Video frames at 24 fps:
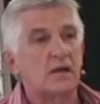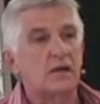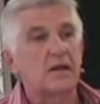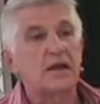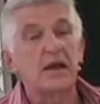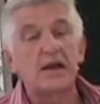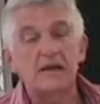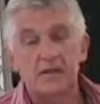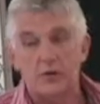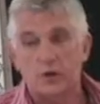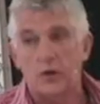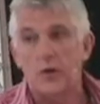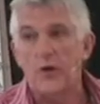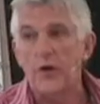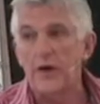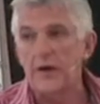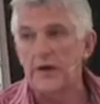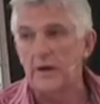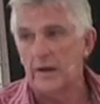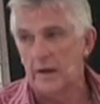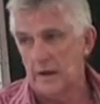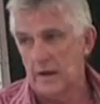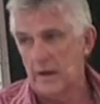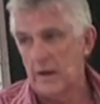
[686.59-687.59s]
get
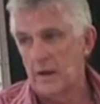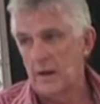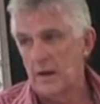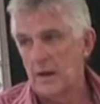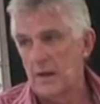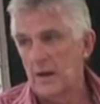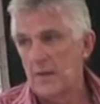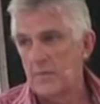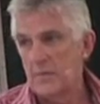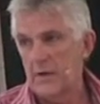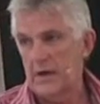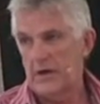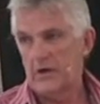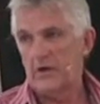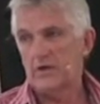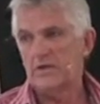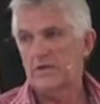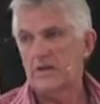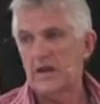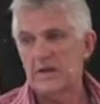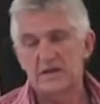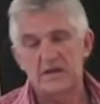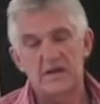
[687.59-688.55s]
credit because they